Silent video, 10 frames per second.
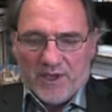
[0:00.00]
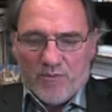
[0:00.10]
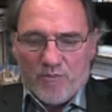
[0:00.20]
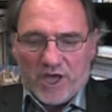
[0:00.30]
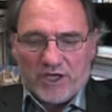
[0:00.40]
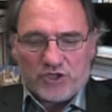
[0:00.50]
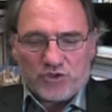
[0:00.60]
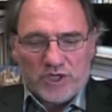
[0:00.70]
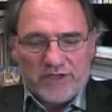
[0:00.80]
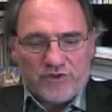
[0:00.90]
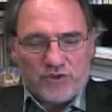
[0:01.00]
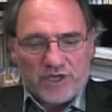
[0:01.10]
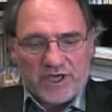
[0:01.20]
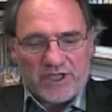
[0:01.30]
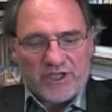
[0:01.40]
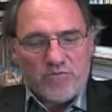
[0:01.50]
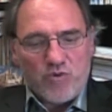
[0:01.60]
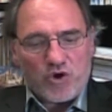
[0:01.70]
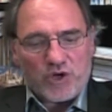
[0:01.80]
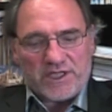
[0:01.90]
manage to live together
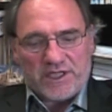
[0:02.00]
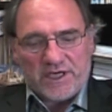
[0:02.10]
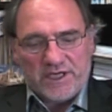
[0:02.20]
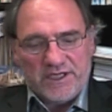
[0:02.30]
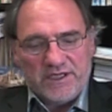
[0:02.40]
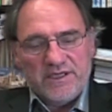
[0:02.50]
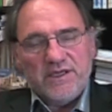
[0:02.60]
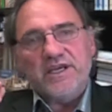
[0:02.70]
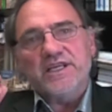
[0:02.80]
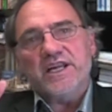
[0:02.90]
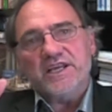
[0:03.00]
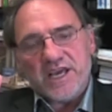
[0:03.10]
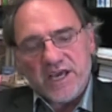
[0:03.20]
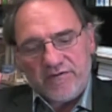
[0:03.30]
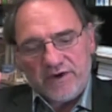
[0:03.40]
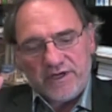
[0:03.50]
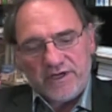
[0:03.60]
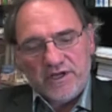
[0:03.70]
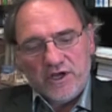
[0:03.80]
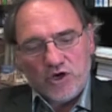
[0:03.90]
democratically in an
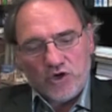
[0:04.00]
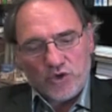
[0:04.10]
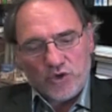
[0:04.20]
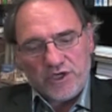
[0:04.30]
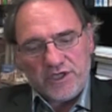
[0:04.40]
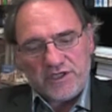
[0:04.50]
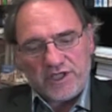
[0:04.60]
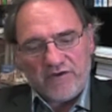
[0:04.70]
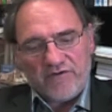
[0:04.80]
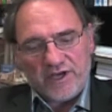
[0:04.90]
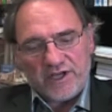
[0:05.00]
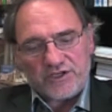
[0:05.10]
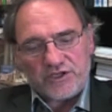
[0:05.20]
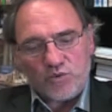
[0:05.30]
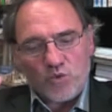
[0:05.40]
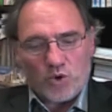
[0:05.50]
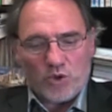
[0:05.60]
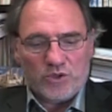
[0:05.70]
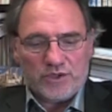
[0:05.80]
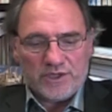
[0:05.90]
ever-growing diverse
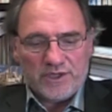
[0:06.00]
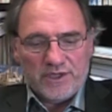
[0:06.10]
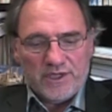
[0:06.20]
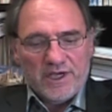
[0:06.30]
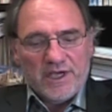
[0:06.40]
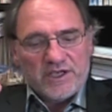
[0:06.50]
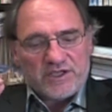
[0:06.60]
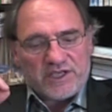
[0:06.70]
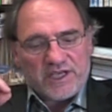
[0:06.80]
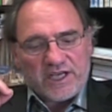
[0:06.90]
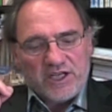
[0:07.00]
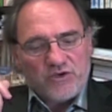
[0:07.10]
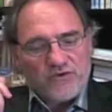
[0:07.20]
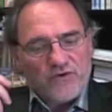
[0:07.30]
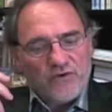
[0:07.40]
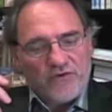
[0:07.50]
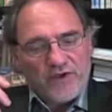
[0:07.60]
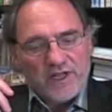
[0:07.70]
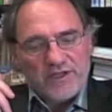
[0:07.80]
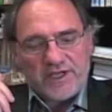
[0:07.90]
world, seeking to
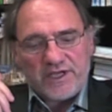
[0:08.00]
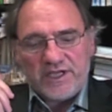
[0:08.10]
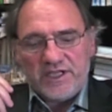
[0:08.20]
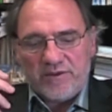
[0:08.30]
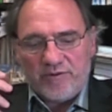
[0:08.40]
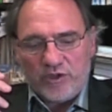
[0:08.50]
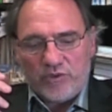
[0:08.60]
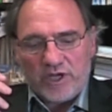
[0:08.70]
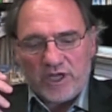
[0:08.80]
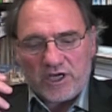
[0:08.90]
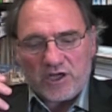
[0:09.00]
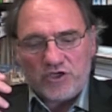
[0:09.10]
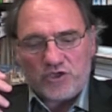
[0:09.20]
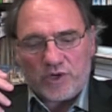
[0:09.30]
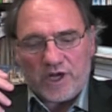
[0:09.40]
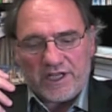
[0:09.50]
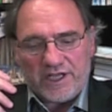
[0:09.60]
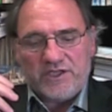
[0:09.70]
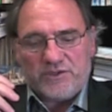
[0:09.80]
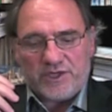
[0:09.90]
fulfill their individual and cultural
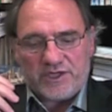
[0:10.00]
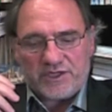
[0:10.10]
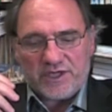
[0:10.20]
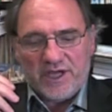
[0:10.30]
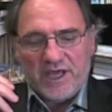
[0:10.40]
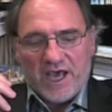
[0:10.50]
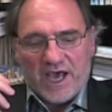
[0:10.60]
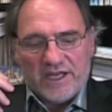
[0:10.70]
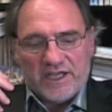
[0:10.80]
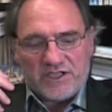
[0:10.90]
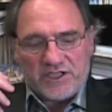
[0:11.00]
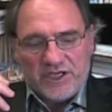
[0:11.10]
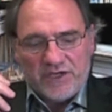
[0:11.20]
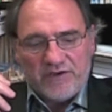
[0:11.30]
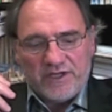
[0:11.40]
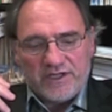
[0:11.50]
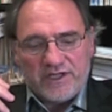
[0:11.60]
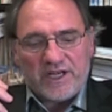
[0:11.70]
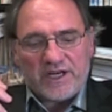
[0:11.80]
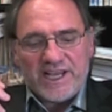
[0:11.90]
interests and achieving
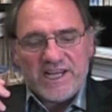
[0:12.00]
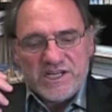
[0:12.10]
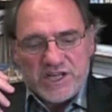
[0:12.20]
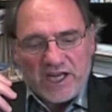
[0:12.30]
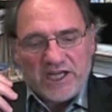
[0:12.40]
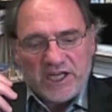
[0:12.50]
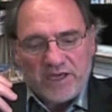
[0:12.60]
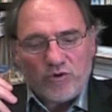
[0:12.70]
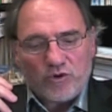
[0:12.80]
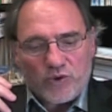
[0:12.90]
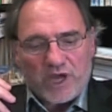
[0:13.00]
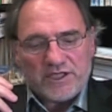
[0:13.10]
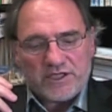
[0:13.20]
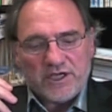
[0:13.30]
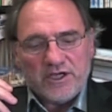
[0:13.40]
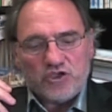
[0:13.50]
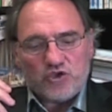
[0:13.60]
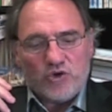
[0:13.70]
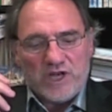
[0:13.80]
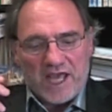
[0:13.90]
their inalienable right
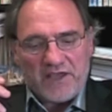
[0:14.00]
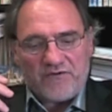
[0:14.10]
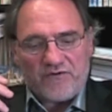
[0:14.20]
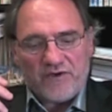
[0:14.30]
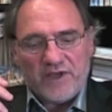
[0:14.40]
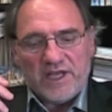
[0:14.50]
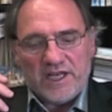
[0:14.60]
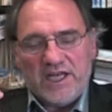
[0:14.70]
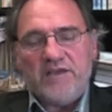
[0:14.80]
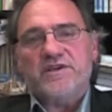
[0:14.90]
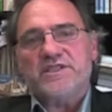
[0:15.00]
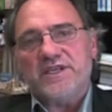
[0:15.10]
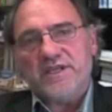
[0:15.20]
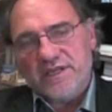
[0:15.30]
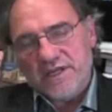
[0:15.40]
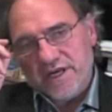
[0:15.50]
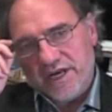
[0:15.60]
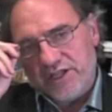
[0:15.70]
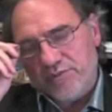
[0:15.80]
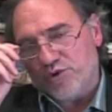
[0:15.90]
to life, liberty,
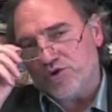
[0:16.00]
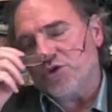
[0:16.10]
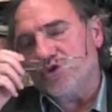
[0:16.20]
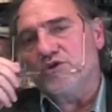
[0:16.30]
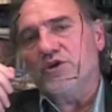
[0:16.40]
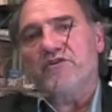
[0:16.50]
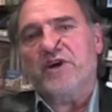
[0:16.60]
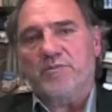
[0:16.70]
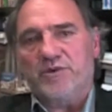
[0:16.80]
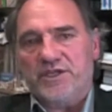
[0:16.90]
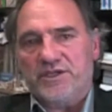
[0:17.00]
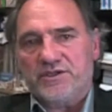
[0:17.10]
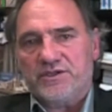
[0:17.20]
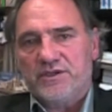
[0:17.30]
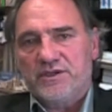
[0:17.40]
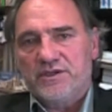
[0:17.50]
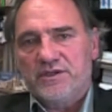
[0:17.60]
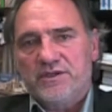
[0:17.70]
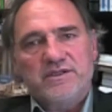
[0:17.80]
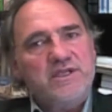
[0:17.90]
and the pursuit of happiness.
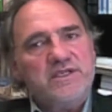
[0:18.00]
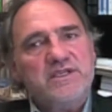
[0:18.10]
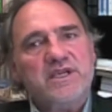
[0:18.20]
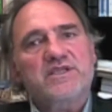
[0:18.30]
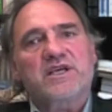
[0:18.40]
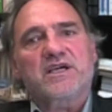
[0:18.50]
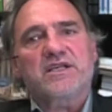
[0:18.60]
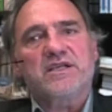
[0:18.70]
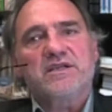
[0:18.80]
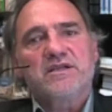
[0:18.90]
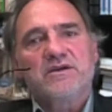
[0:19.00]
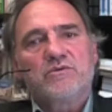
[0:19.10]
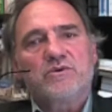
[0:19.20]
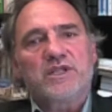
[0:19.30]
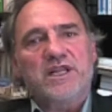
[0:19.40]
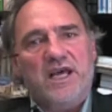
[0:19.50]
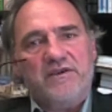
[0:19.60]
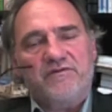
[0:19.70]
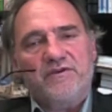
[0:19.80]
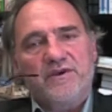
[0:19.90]
This is exactly what
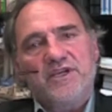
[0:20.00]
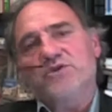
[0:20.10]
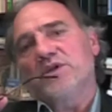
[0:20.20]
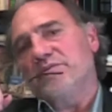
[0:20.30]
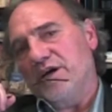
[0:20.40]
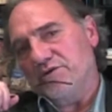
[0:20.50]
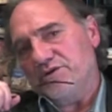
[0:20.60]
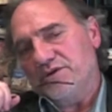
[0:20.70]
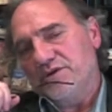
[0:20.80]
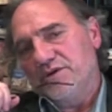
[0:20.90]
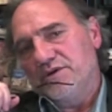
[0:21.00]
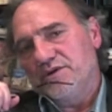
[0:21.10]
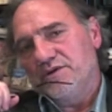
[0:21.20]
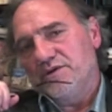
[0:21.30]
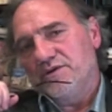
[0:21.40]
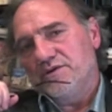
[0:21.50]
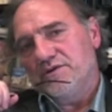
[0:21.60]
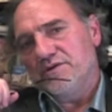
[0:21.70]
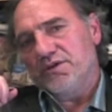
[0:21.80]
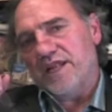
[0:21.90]
life is all about.
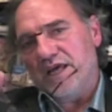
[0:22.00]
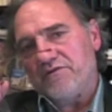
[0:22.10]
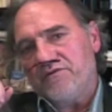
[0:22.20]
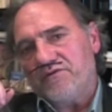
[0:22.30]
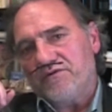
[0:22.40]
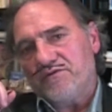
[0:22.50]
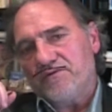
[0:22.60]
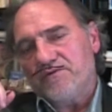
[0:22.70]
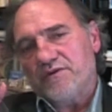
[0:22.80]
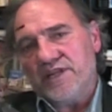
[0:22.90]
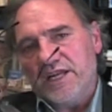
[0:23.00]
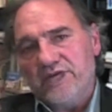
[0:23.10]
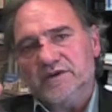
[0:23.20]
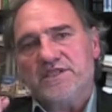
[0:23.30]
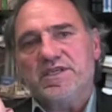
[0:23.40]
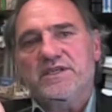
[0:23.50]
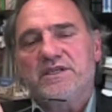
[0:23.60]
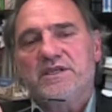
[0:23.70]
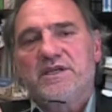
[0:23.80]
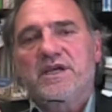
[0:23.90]
Life, liberty,
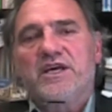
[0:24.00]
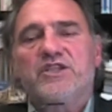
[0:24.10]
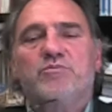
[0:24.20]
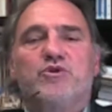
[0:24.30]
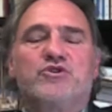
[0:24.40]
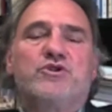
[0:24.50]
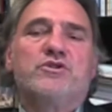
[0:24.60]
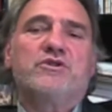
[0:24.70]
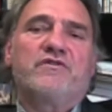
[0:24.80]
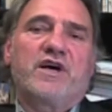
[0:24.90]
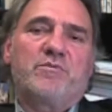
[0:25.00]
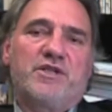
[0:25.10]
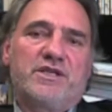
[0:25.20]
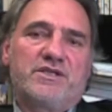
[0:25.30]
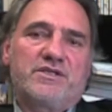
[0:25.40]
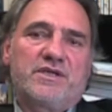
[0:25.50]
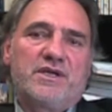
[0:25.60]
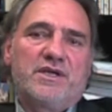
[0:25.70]
and the pursuit of happiness.